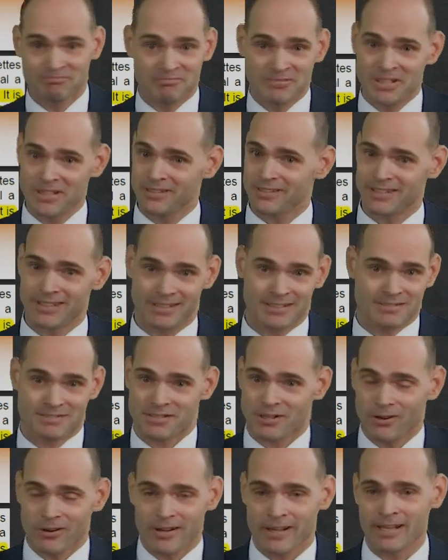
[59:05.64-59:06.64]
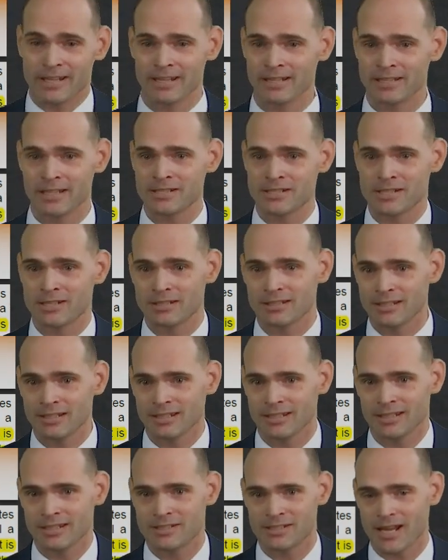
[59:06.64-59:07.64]

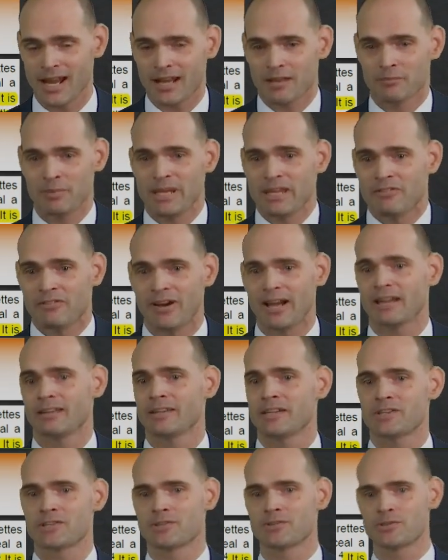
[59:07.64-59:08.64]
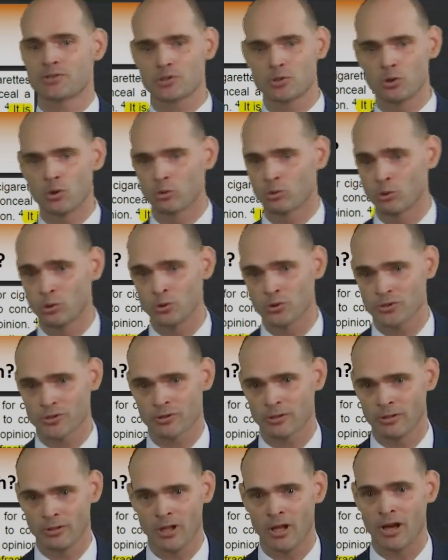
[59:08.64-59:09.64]
it's got to be a violation of the school rules of
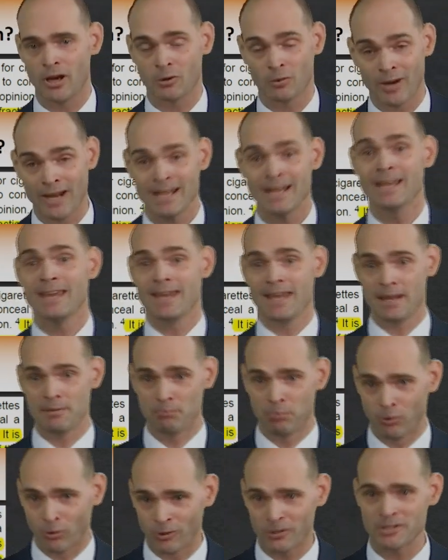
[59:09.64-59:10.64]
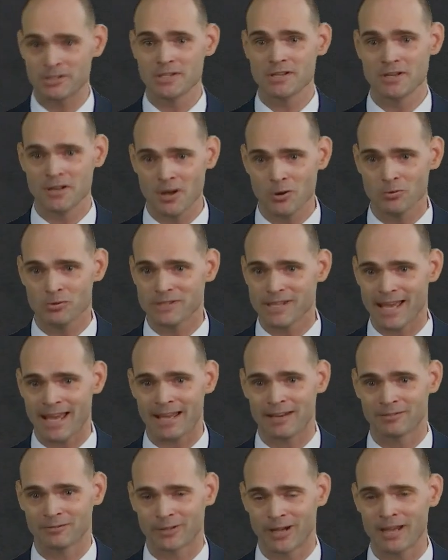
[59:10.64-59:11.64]
the law, right? Important to note
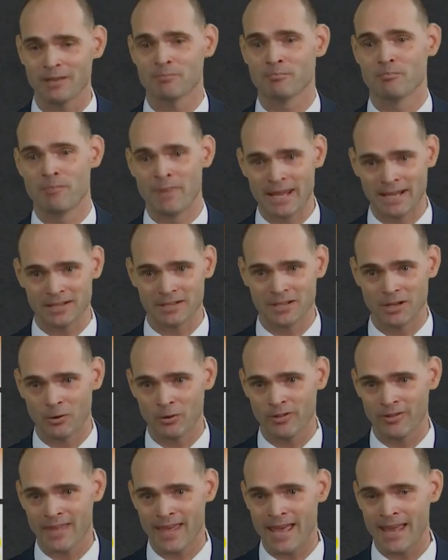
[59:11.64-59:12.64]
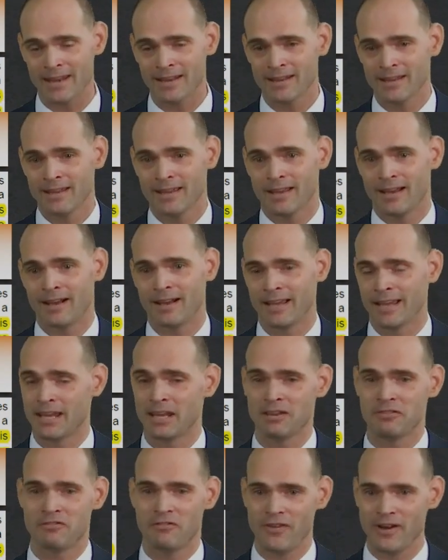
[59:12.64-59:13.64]
that, right? Make a note of that. And
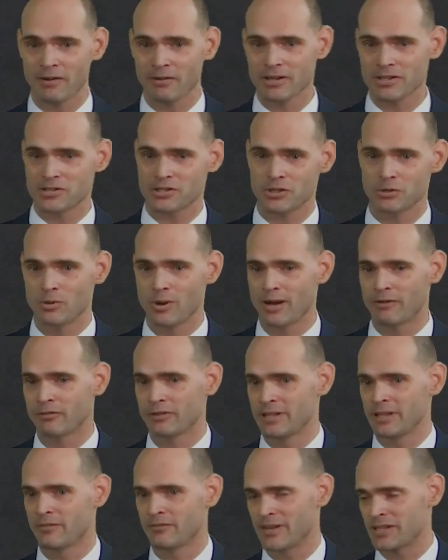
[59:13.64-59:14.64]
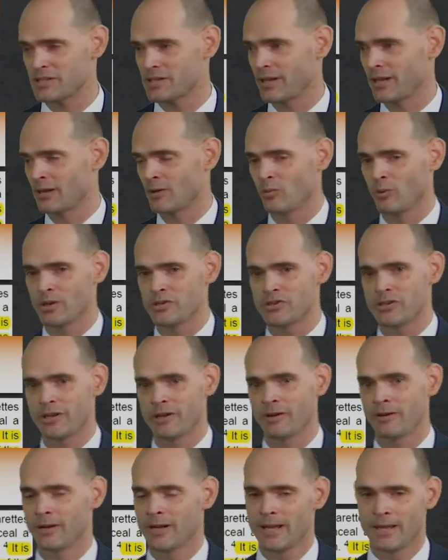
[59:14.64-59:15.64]
in fairness to whoever the investigator was
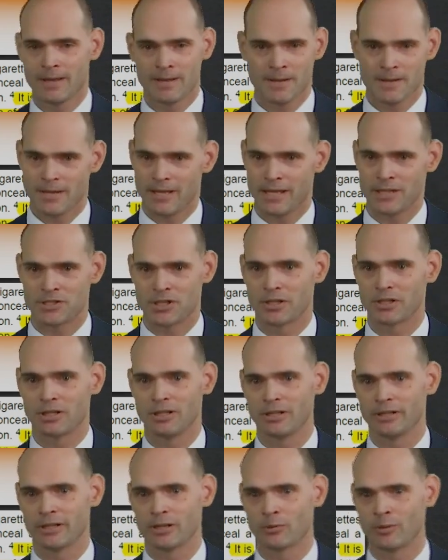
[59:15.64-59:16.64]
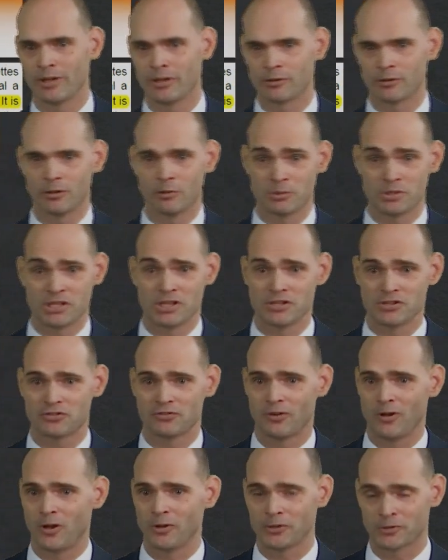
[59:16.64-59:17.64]
here, it's unclear whether it was his
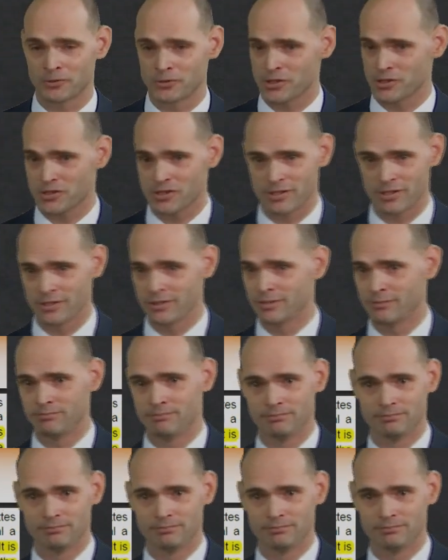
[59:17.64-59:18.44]
fault or just the